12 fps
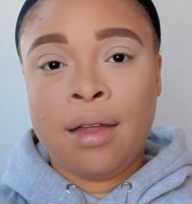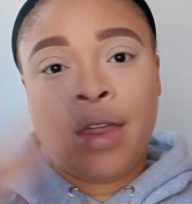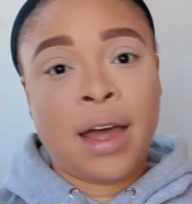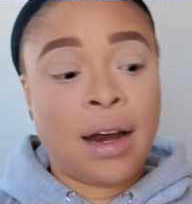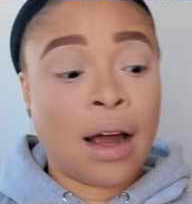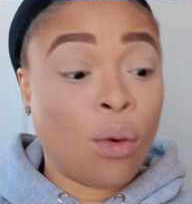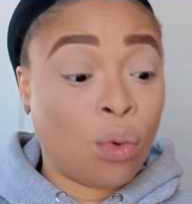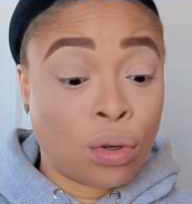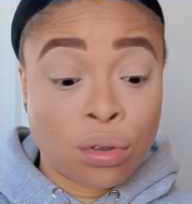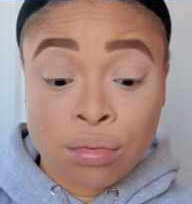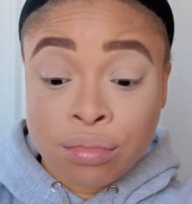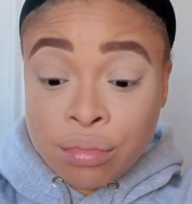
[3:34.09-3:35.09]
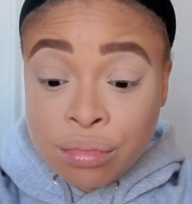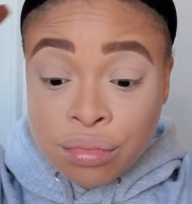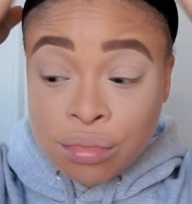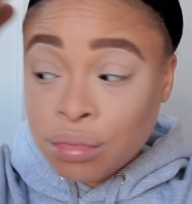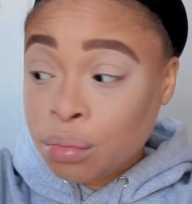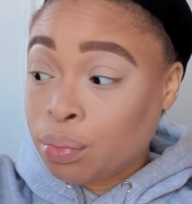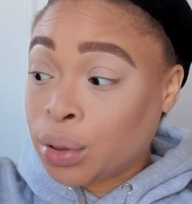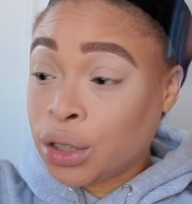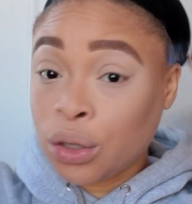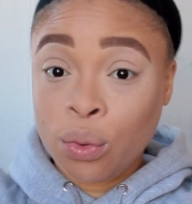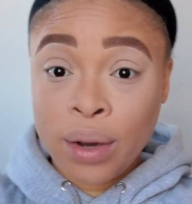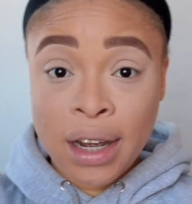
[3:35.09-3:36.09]
Then I will put
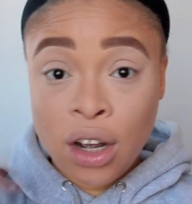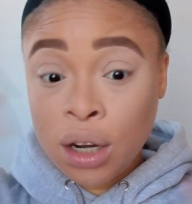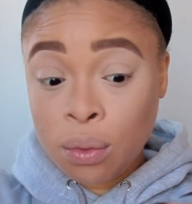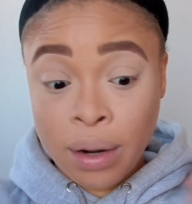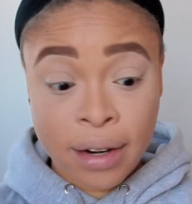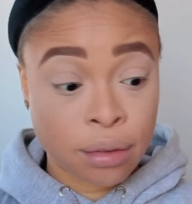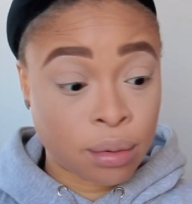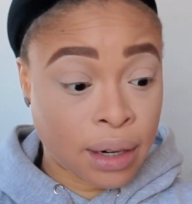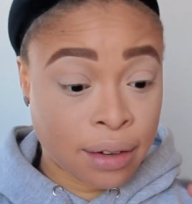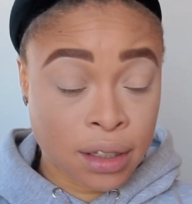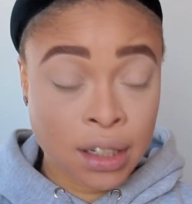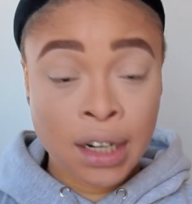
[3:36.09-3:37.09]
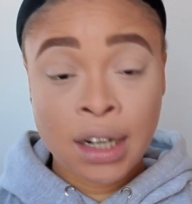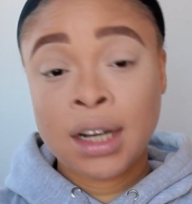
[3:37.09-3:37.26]
the wig on, whatever.